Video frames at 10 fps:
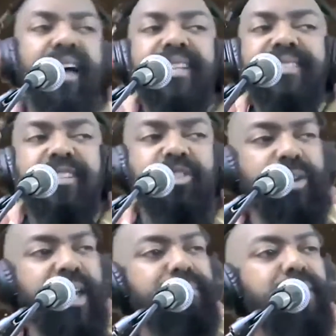I said
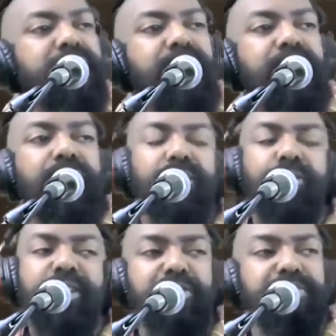Jonette Mungo,
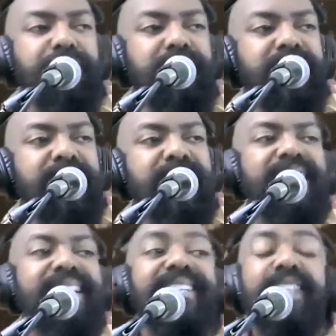Gretchen Bullock,
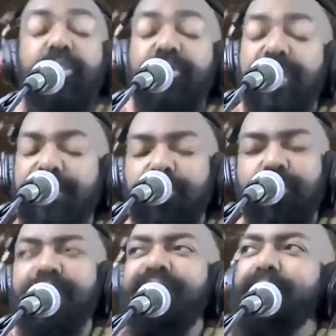Dr. David
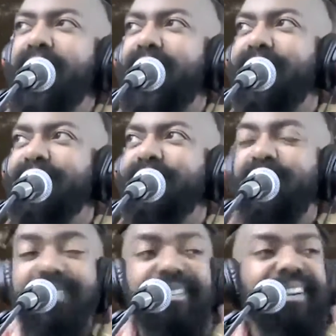Horton from
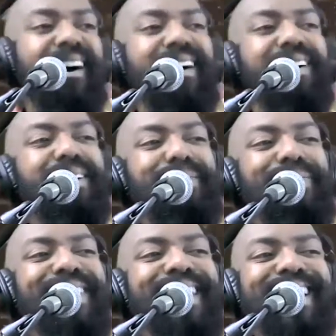college, who
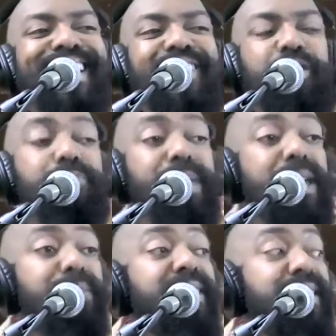may
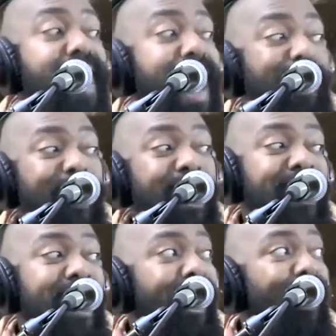be the gnat right
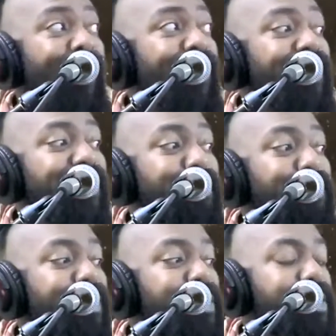now.
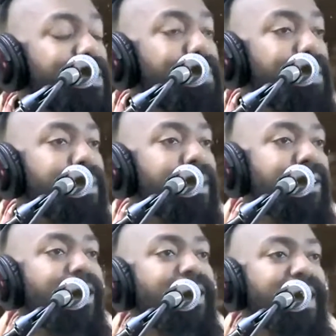He may be
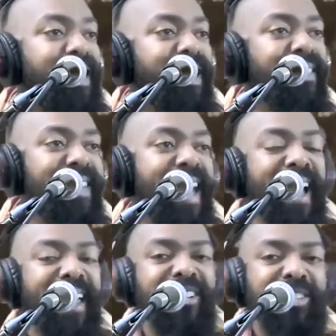incarnated in the
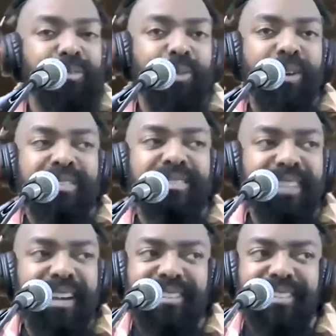gnat and just wants
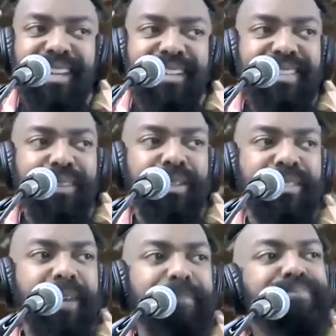to see what's up.